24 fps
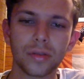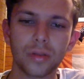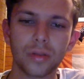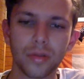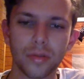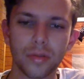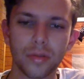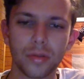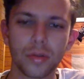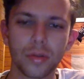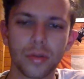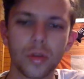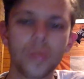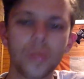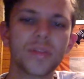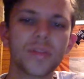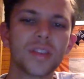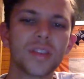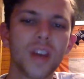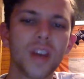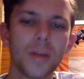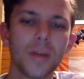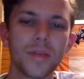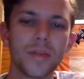through group
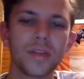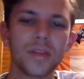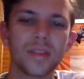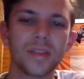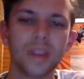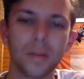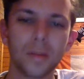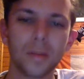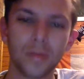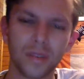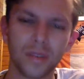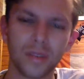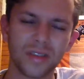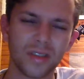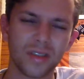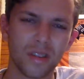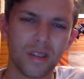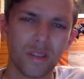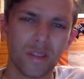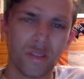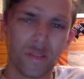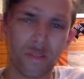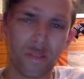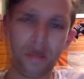assignments and
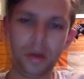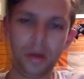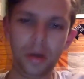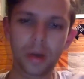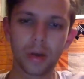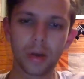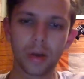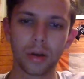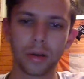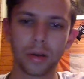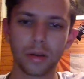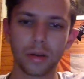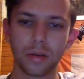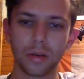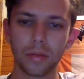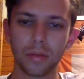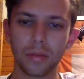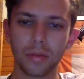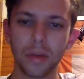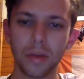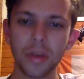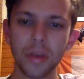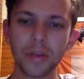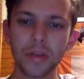presentations.
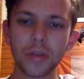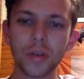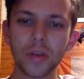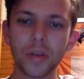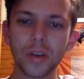Ethical